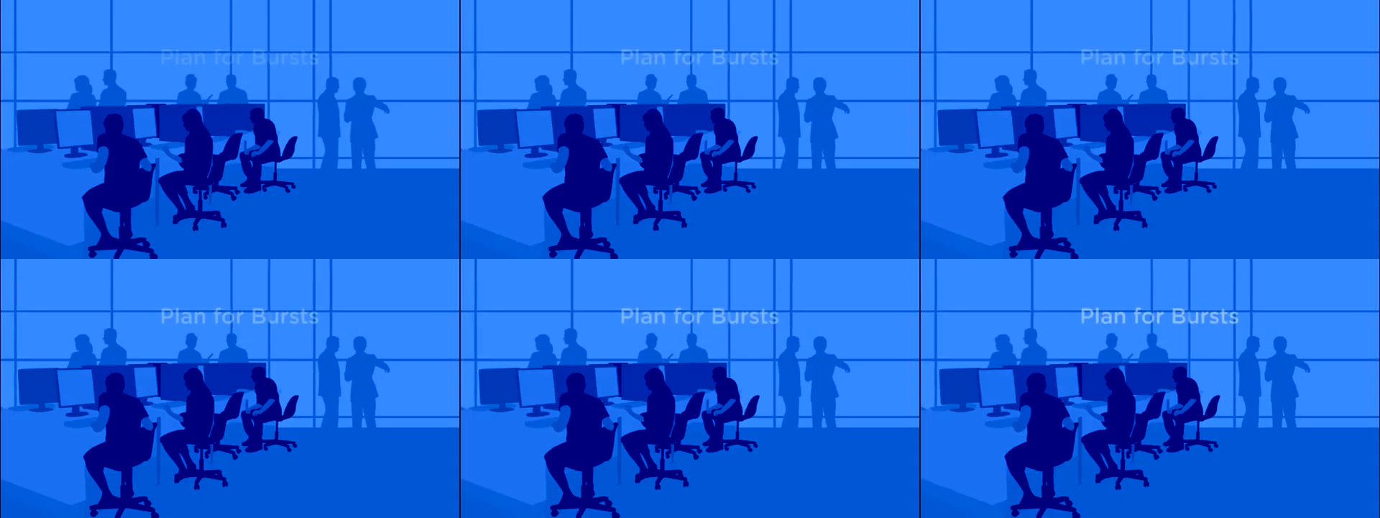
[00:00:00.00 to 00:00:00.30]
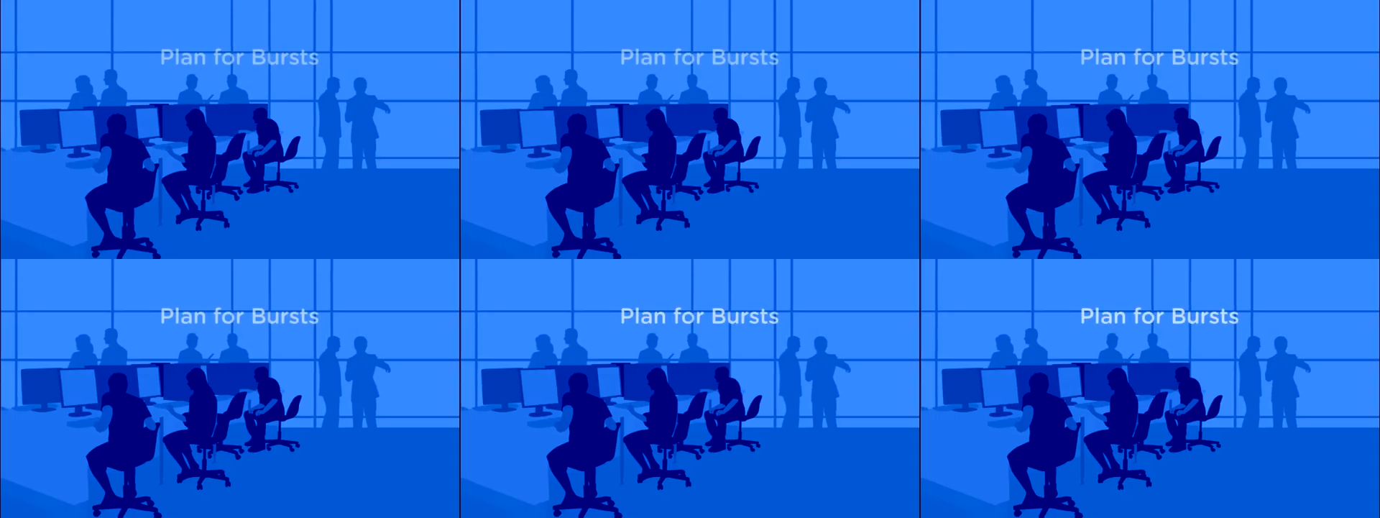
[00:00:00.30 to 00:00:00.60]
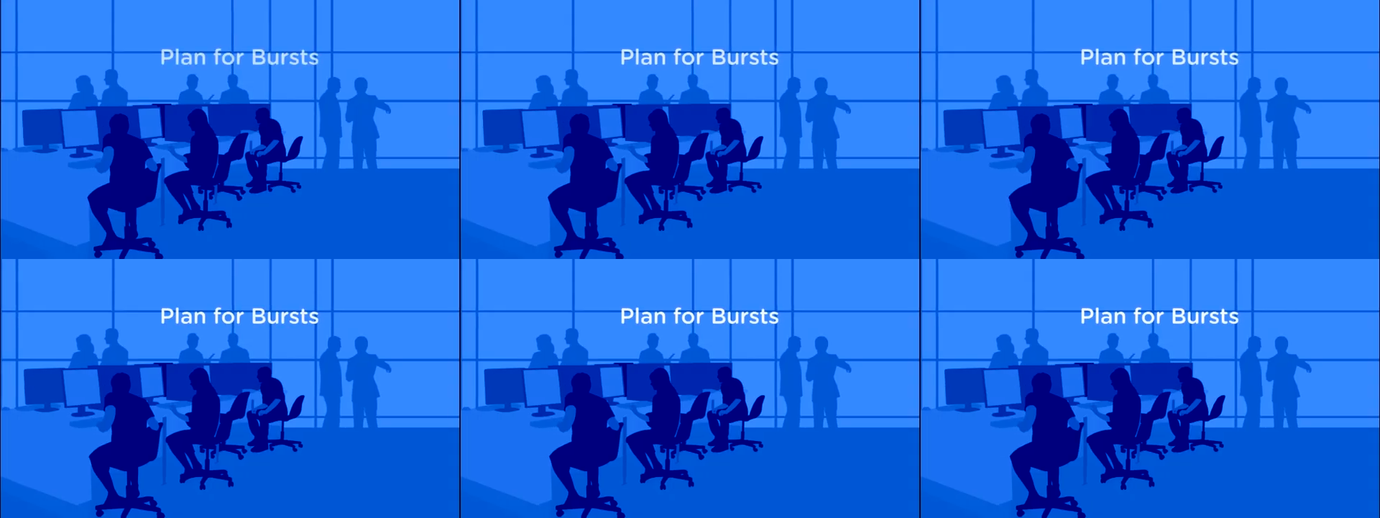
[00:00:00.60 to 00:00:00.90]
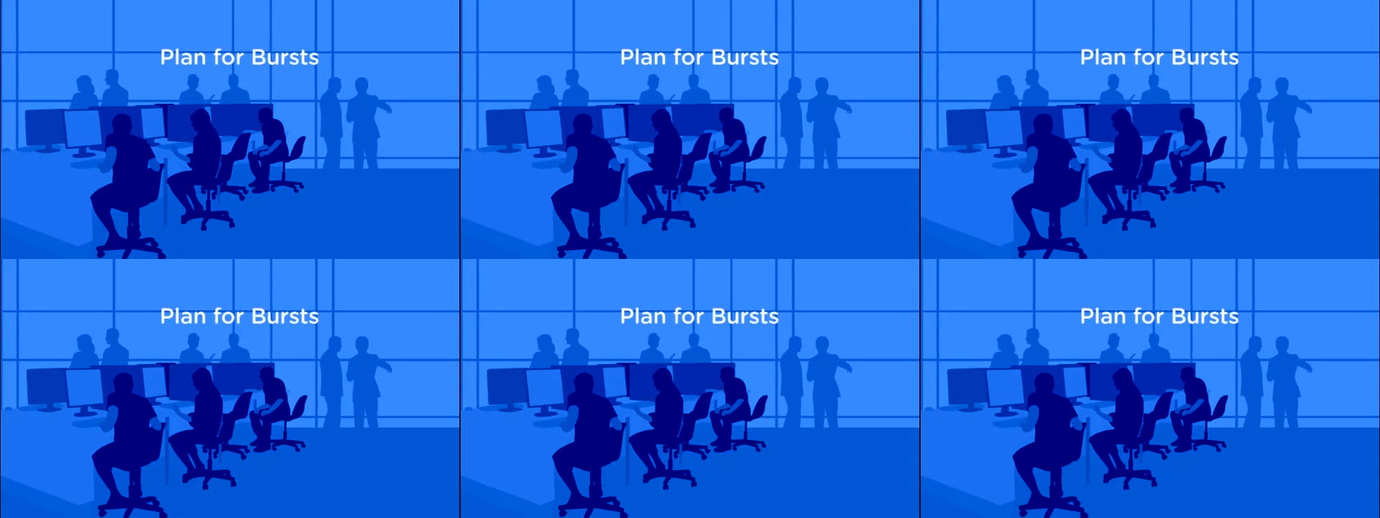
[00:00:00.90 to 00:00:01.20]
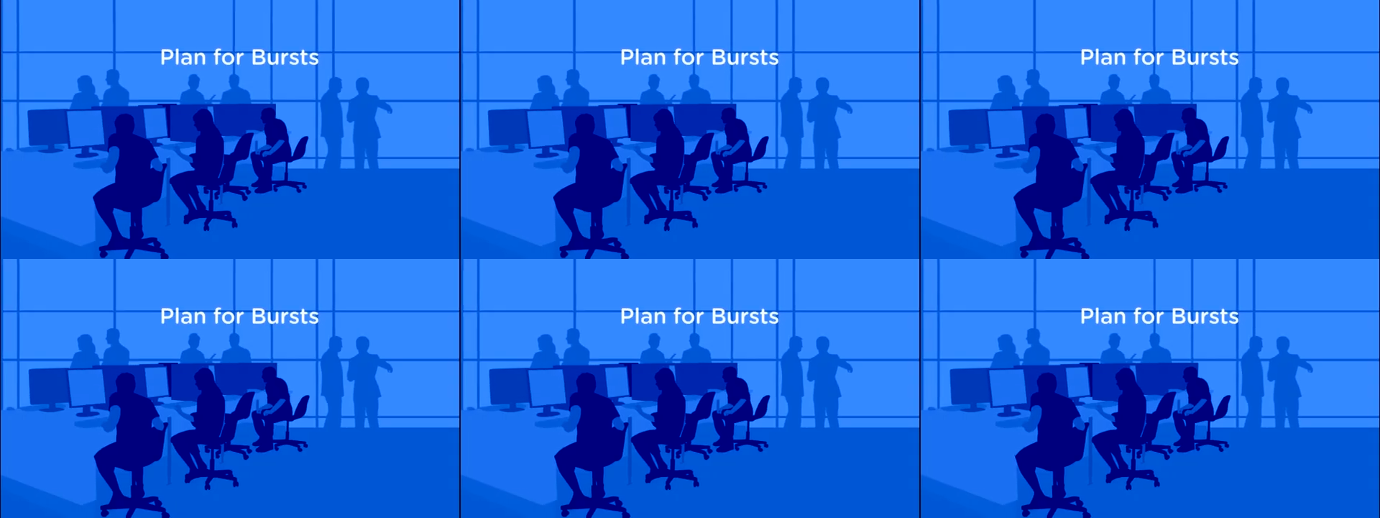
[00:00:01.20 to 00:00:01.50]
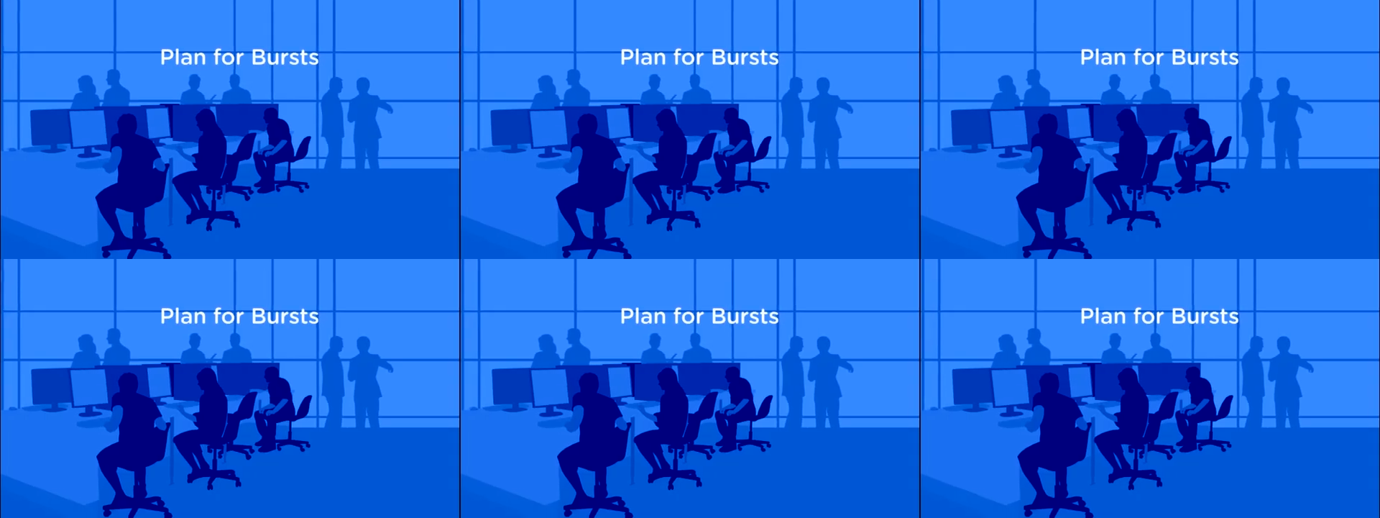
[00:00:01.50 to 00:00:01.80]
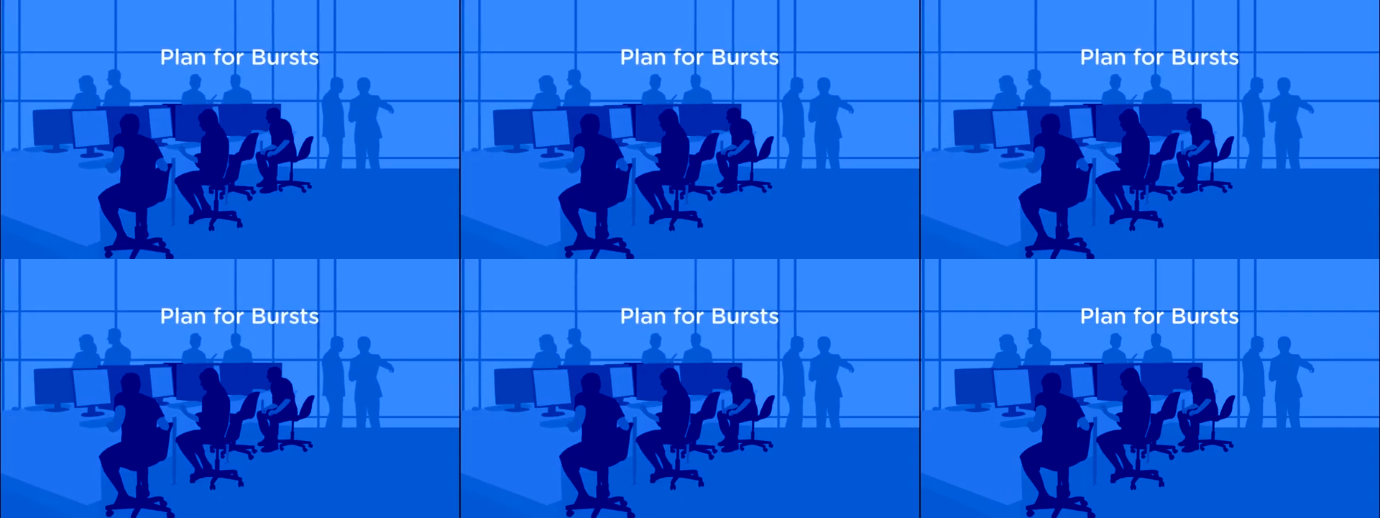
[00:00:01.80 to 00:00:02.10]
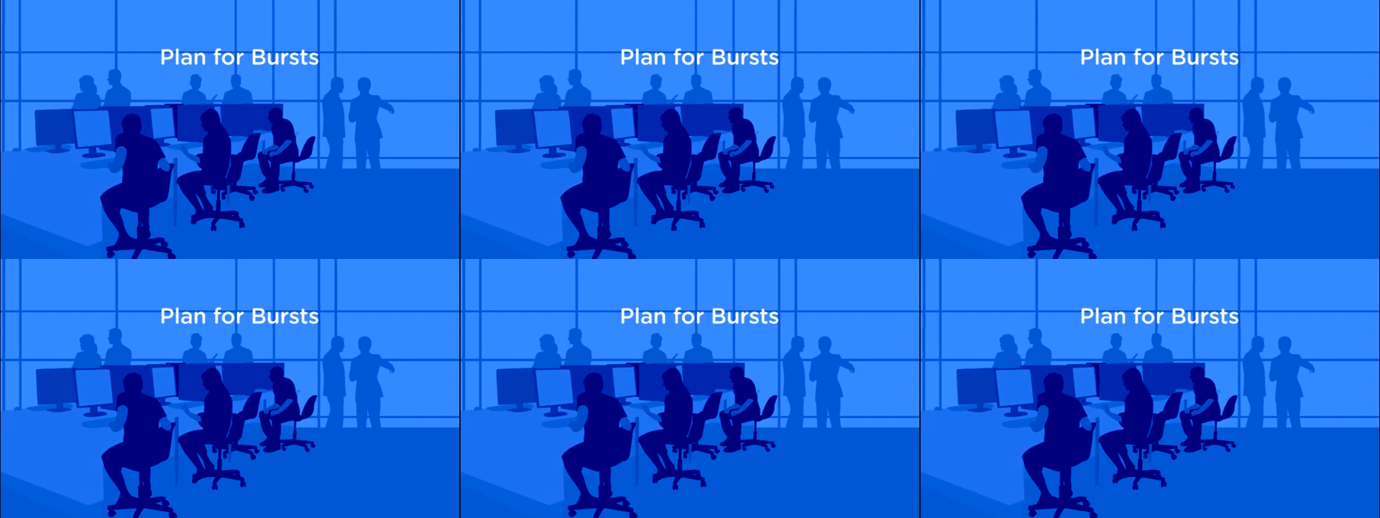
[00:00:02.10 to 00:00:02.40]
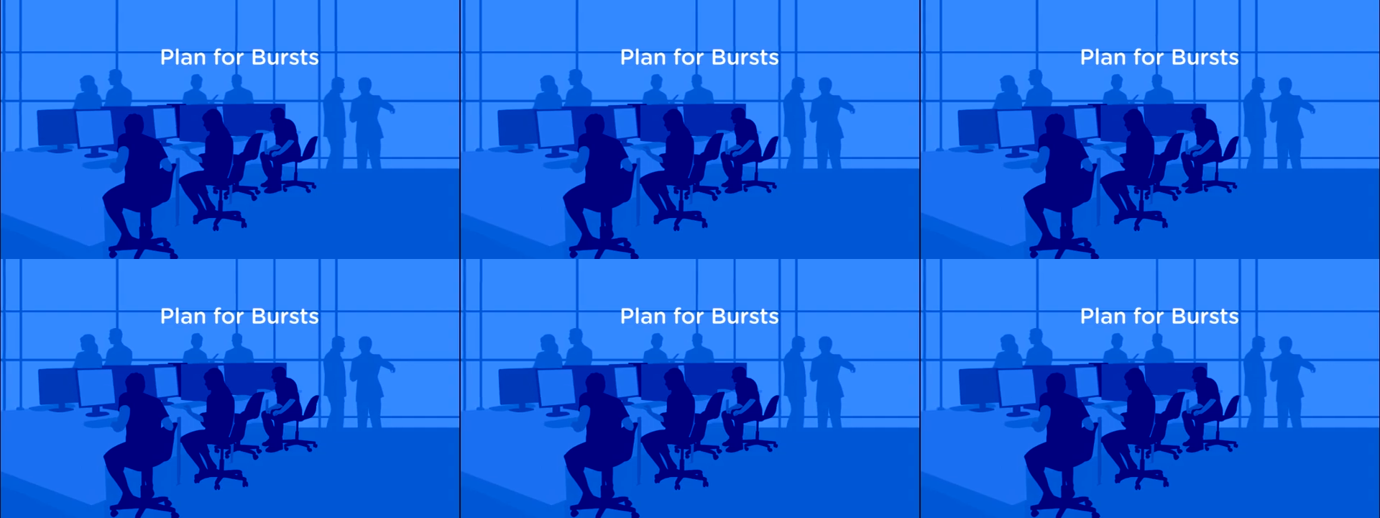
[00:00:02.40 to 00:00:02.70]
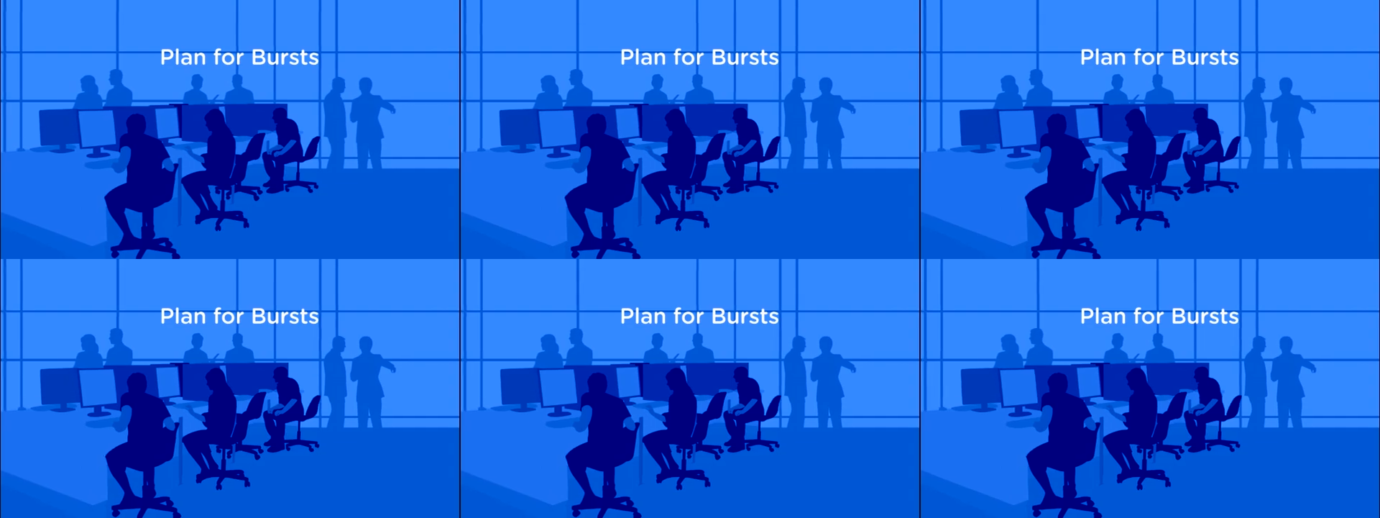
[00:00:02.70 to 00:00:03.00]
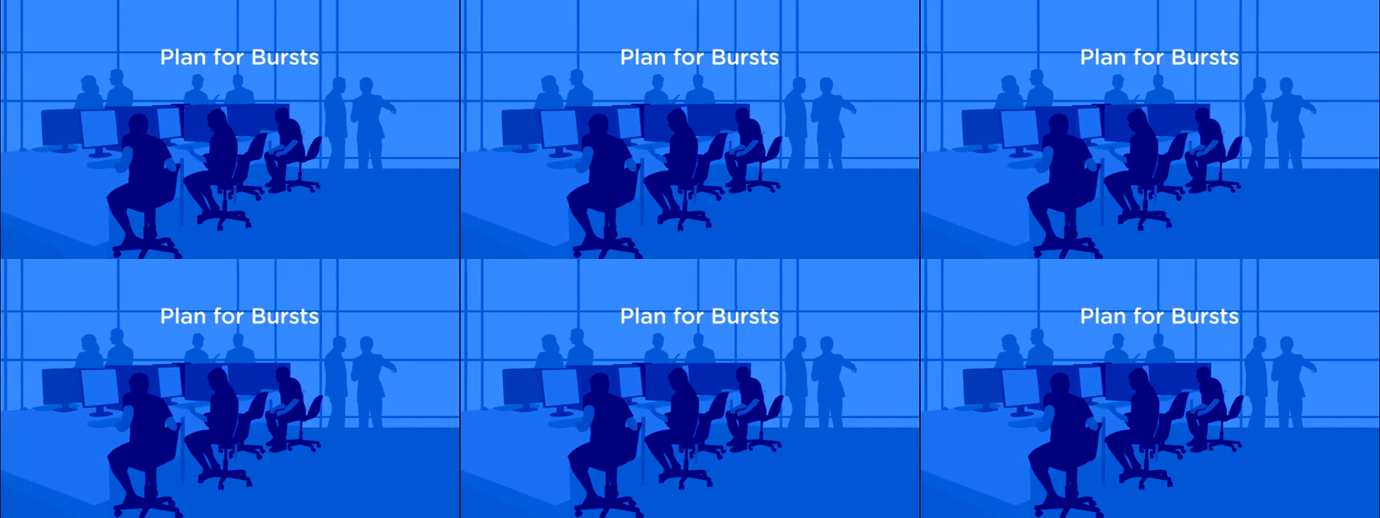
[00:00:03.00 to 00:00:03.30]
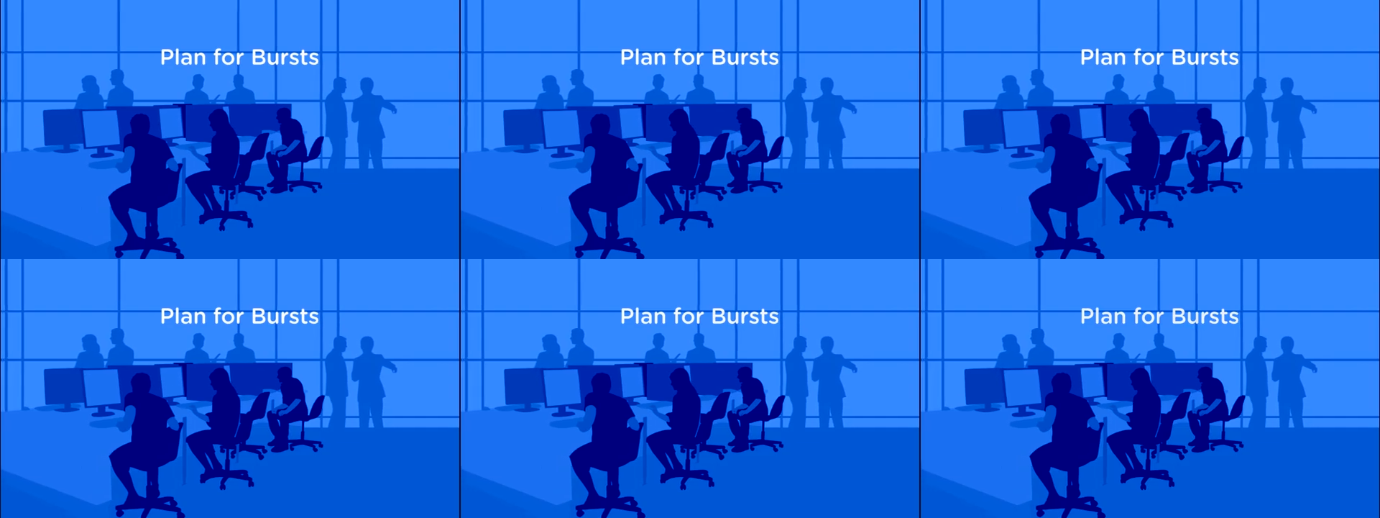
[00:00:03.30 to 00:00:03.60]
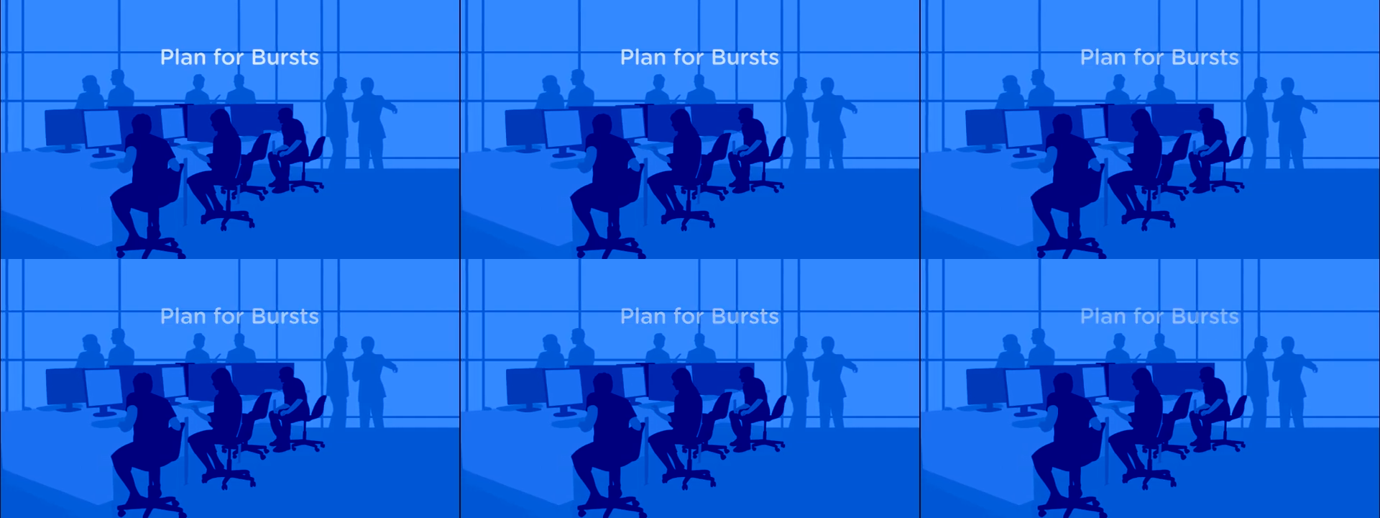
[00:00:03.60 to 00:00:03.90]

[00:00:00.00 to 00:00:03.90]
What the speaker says: (no speaker visible)